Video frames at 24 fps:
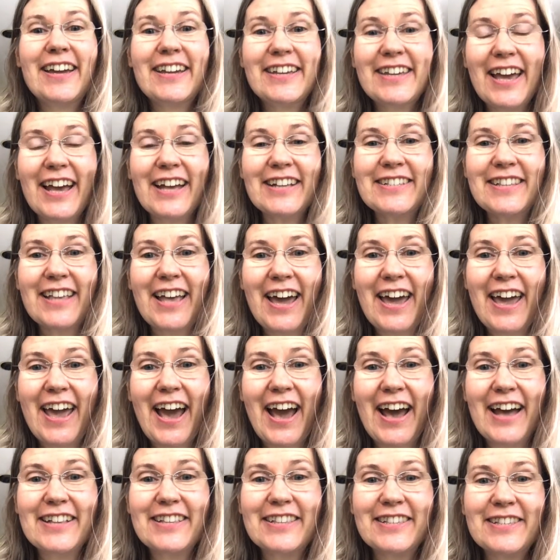yes, I
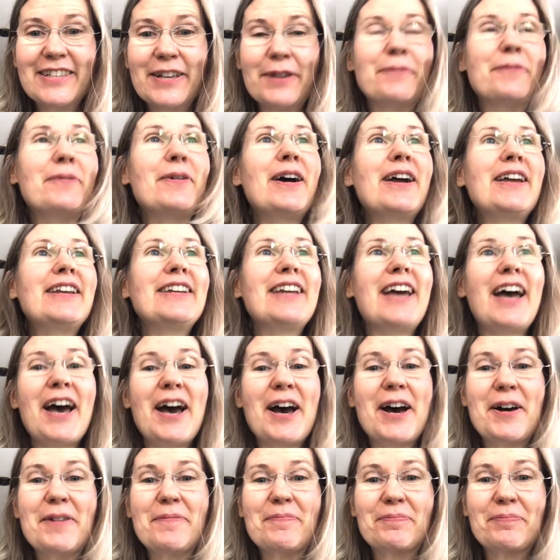had someone,
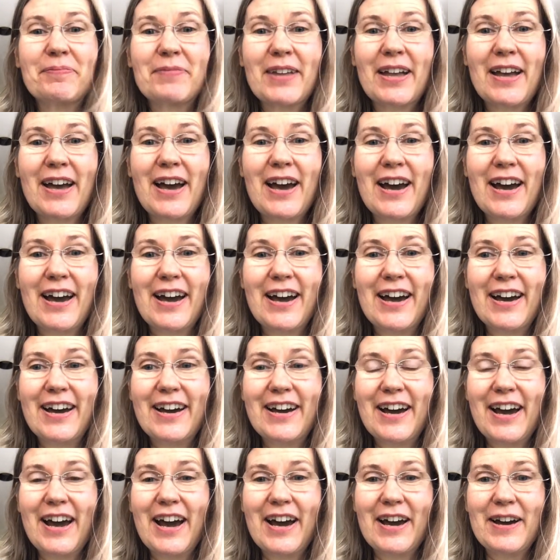um, uh,
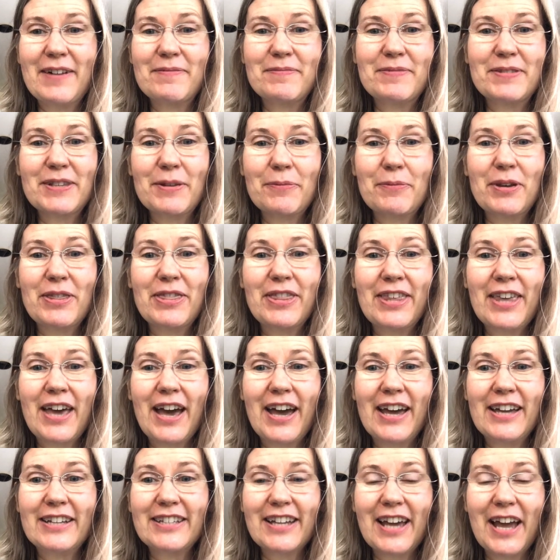uh, someone
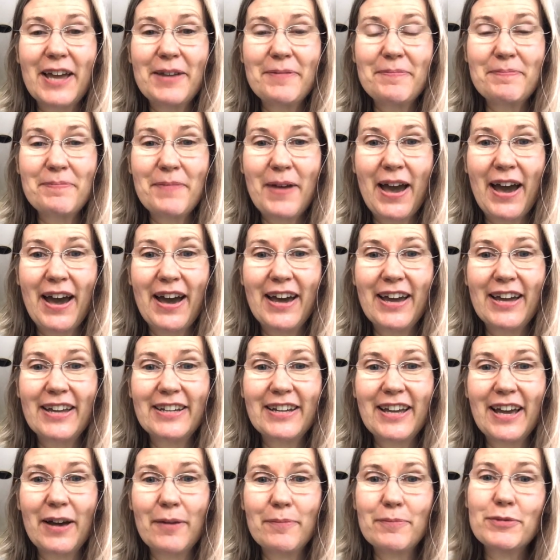that I met
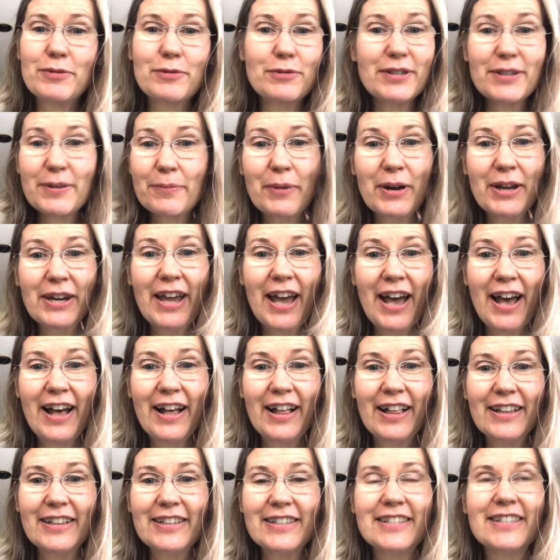um, through someone
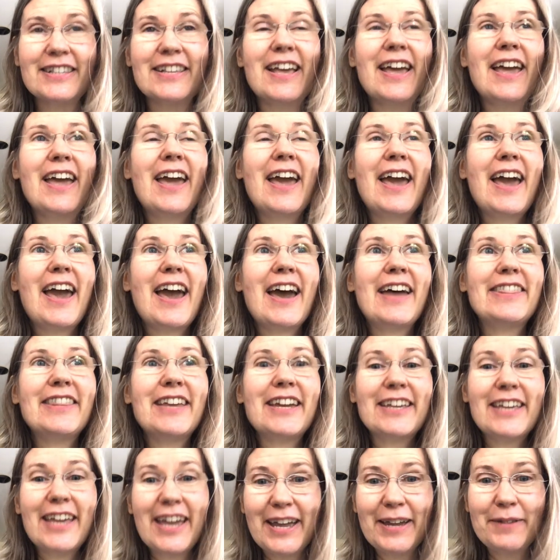else, and
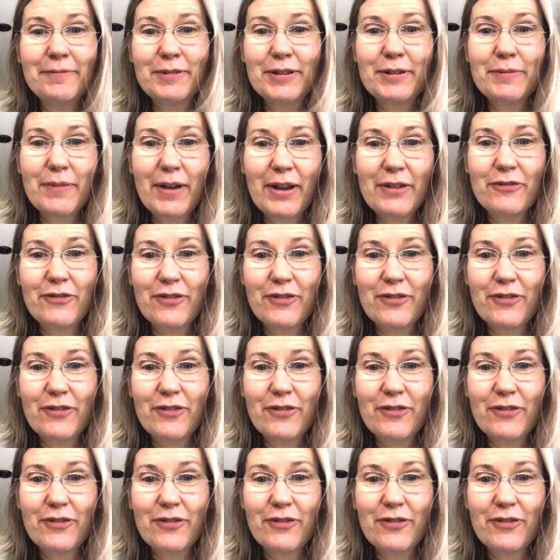they came to my